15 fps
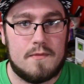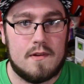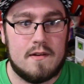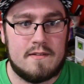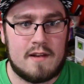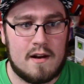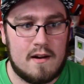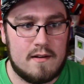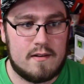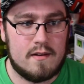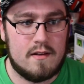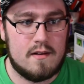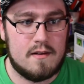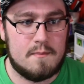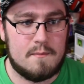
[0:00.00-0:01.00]
shout out
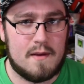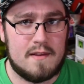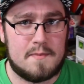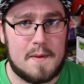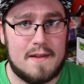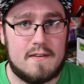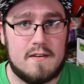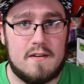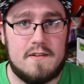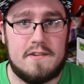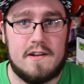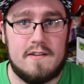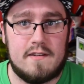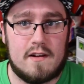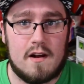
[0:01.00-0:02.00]
to my sponsor,
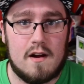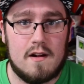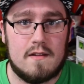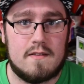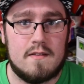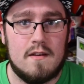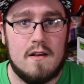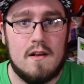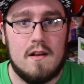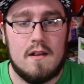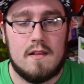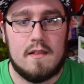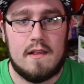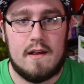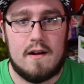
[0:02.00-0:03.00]
G&G Cards.
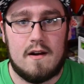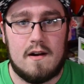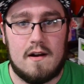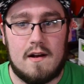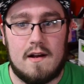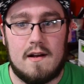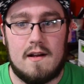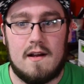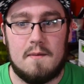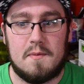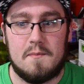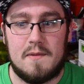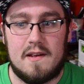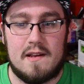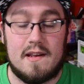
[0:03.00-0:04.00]
They're
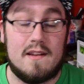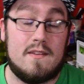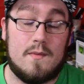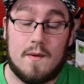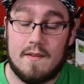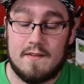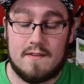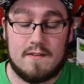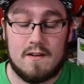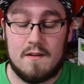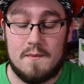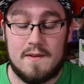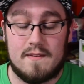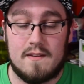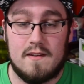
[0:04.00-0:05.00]
helping me get to all these
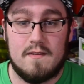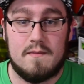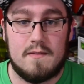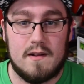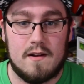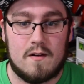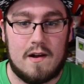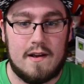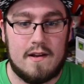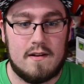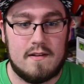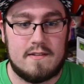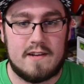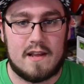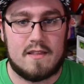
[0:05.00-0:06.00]
tournaments, and they're great.
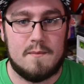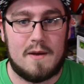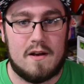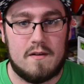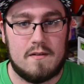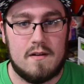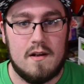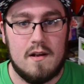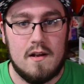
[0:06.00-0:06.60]
Check them out.